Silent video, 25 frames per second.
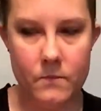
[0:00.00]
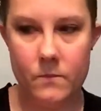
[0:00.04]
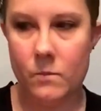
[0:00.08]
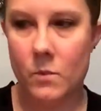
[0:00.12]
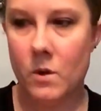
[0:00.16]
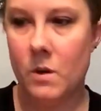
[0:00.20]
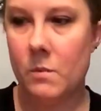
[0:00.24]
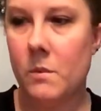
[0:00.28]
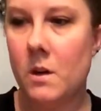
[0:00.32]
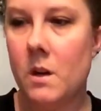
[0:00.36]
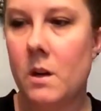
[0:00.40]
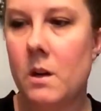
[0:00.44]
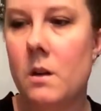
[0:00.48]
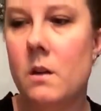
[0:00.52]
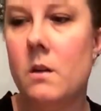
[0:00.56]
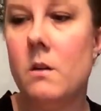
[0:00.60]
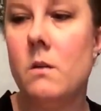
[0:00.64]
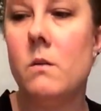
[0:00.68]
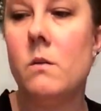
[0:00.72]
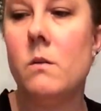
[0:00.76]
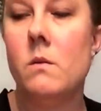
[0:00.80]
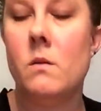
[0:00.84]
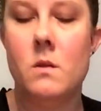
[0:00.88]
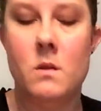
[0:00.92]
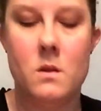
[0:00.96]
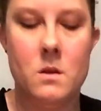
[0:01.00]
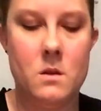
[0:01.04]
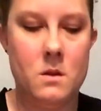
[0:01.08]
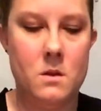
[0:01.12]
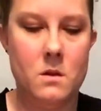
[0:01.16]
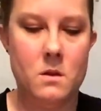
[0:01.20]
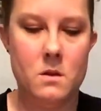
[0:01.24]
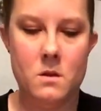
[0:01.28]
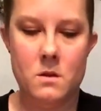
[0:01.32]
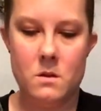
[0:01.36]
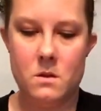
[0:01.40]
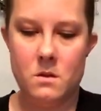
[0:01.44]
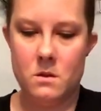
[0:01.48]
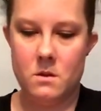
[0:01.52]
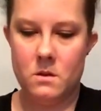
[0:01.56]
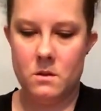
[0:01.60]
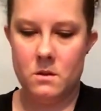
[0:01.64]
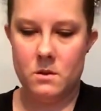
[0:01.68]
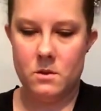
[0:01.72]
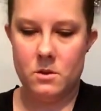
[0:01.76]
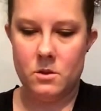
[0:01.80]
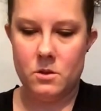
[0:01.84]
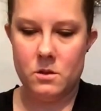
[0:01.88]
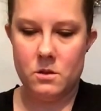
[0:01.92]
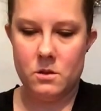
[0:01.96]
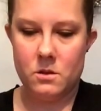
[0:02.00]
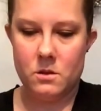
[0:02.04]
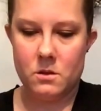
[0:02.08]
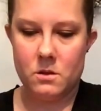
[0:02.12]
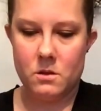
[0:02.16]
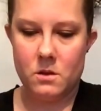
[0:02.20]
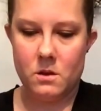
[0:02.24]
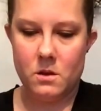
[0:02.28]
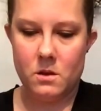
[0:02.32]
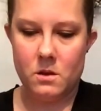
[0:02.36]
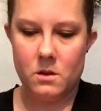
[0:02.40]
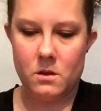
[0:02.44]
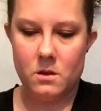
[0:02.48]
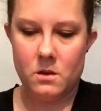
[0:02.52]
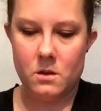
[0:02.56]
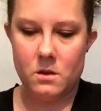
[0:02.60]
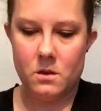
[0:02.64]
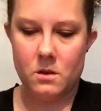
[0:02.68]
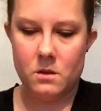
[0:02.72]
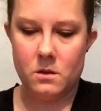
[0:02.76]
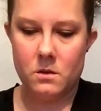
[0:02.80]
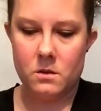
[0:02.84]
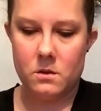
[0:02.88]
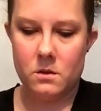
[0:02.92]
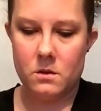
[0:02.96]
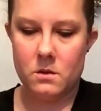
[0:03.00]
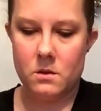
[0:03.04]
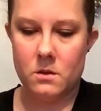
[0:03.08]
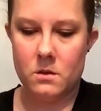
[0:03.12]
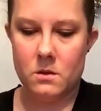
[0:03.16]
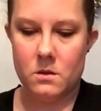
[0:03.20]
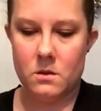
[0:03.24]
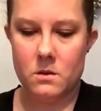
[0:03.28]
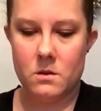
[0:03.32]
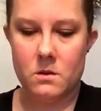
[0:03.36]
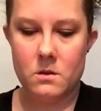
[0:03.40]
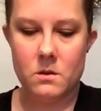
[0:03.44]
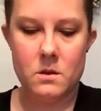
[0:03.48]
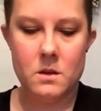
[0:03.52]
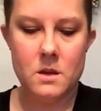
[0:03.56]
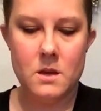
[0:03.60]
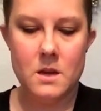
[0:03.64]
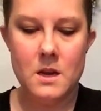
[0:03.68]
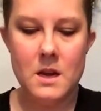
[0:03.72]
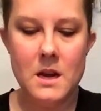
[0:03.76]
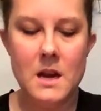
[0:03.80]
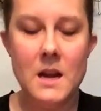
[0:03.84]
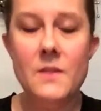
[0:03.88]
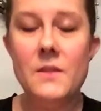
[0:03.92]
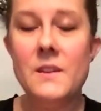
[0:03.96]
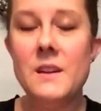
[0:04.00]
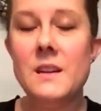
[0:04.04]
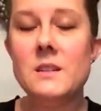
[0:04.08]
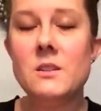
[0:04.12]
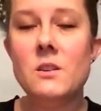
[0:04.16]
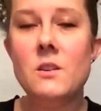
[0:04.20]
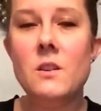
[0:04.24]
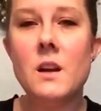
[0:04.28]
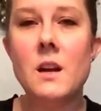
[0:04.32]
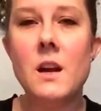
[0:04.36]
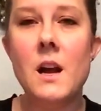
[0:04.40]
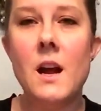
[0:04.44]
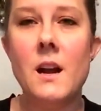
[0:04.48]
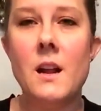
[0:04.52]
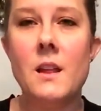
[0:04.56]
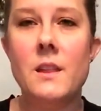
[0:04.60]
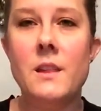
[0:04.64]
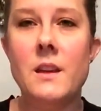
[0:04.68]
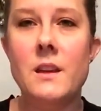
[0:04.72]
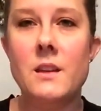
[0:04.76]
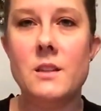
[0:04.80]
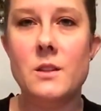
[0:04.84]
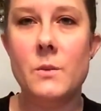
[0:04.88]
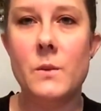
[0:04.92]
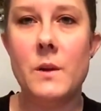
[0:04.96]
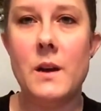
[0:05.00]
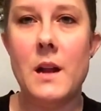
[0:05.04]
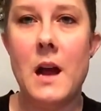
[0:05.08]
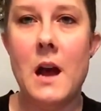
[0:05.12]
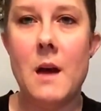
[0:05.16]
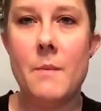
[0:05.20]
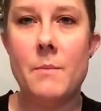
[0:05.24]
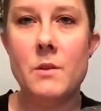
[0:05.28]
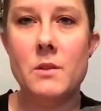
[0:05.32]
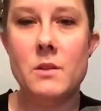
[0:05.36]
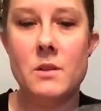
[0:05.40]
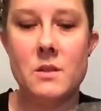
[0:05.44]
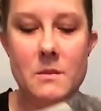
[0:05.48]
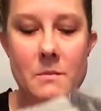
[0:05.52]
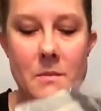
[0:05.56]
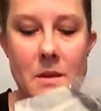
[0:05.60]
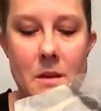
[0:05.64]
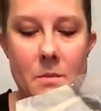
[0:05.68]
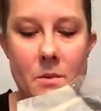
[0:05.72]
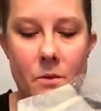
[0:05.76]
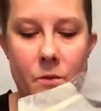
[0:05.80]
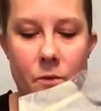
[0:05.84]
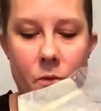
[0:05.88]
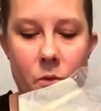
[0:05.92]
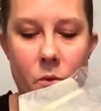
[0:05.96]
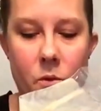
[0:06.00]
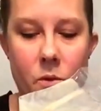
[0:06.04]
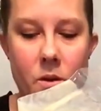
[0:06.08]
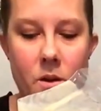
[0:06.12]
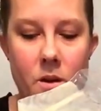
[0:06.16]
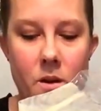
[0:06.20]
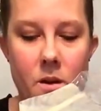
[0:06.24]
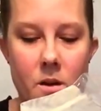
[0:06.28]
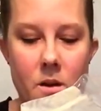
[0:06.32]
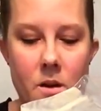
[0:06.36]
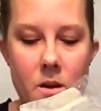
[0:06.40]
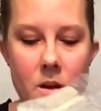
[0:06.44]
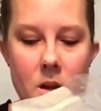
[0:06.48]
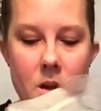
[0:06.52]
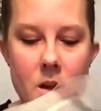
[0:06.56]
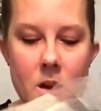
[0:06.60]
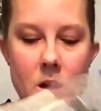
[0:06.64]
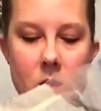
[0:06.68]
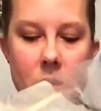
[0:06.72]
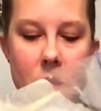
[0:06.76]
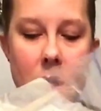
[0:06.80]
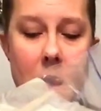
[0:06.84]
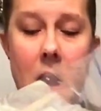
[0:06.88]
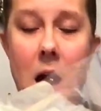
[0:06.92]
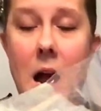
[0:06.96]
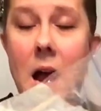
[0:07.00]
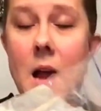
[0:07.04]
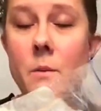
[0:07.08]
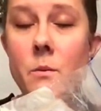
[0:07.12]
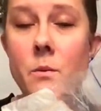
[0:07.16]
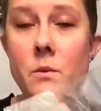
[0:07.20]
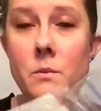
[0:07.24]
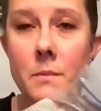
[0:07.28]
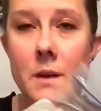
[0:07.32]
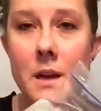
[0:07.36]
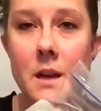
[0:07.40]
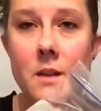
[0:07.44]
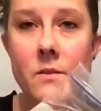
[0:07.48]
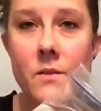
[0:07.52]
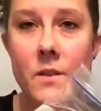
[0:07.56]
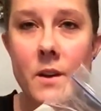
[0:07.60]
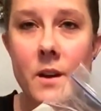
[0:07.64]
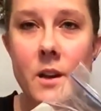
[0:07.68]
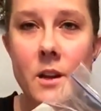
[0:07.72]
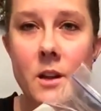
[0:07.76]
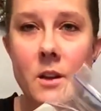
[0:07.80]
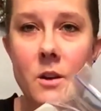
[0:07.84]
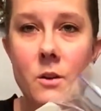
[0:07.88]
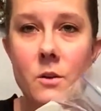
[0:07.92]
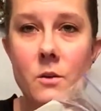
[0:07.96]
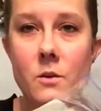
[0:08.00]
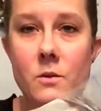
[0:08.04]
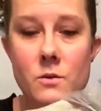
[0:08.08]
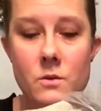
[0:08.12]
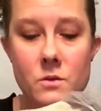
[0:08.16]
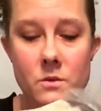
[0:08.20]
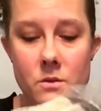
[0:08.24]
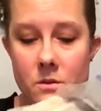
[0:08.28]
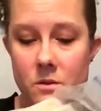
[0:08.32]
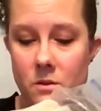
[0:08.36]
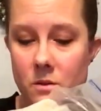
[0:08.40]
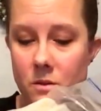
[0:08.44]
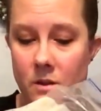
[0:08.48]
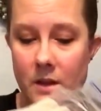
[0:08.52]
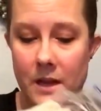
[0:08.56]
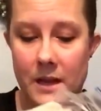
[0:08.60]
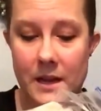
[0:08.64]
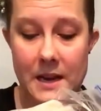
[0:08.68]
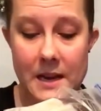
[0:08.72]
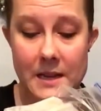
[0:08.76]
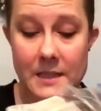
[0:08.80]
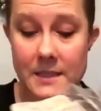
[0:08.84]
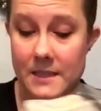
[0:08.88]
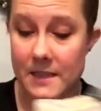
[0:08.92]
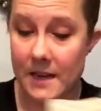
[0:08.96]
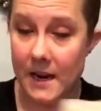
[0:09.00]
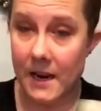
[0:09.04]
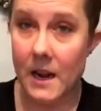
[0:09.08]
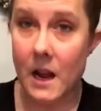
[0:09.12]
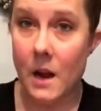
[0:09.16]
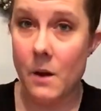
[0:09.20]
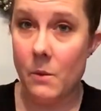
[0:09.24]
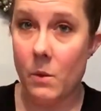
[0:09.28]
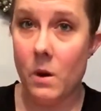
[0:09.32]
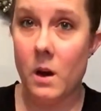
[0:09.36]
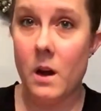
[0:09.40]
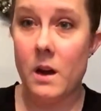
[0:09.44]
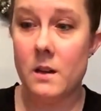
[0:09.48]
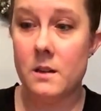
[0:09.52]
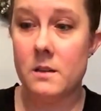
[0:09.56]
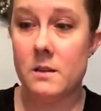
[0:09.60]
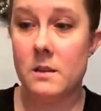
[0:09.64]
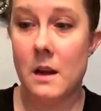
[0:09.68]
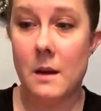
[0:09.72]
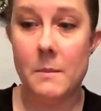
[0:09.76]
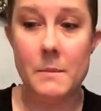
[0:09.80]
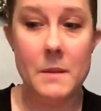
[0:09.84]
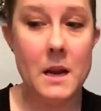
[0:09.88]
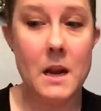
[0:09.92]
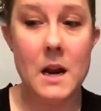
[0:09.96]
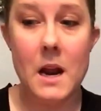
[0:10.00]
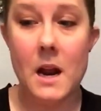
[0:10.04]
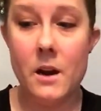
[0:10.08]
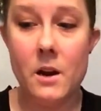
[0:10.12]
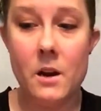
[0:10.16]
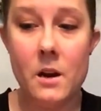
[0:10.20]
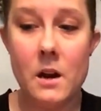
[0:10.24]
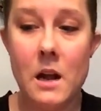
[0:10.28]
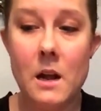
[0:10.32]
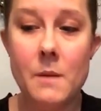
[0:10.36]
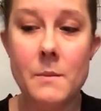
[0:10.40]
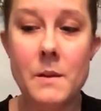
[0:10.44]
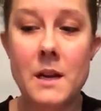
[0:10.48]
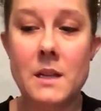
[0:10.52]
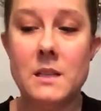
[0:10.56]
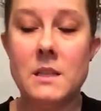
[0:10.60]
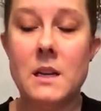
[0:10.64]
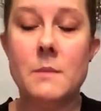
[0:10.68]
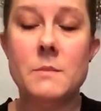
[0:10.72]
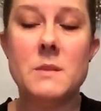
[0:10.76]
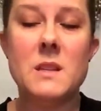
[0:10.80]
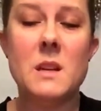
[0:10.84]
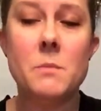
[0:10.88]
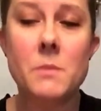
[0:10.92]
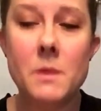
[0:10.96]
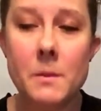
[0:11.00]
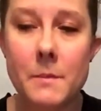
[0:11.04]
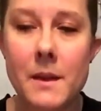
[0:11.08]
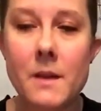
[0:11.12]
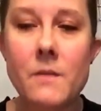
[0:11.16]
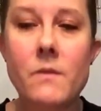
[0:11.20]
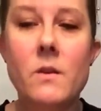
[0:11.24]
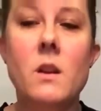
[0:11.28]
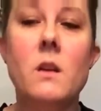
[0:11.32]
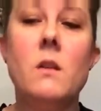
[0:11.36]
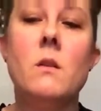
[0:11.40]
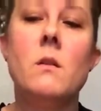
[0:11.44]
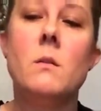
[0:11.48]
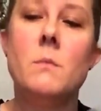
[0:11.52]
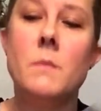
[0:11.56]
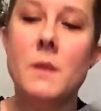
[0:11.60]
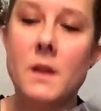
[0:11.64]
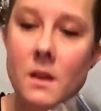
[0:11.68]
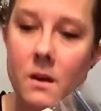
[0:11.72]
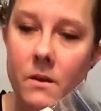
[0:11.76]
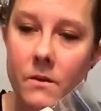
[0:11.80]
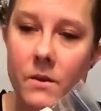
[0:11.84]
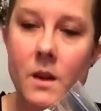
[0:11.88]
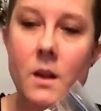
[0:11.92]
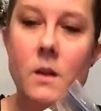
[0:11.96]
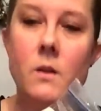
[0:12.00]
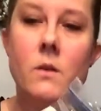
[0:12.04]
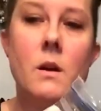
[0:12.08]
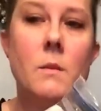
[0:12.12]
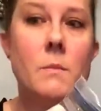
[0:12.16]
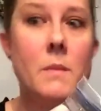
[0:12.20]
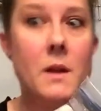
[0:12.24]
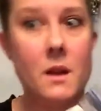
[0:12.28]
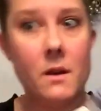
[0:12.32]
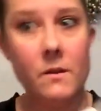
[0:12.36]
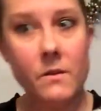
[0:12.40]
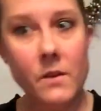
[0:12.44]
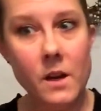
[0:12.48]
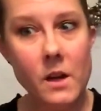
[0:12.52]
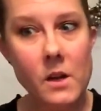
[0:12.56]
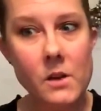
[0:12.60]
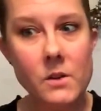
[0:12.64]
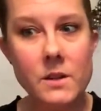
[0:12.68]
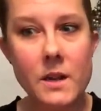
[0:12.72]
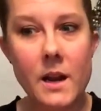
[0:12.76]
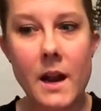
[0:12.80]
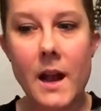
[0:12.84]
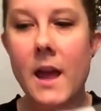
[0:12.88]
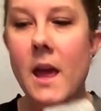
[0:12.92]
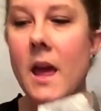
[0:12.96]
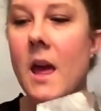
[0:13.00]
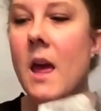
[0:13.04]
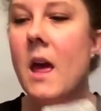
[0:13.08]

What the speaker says: What I'm going to do is just cut this. And these are the kind of things that would happen to me before. I would make videos like I said I was. I mean, I don't know how many times. I'm going to make a video. I'm making a video. I'm making a video today.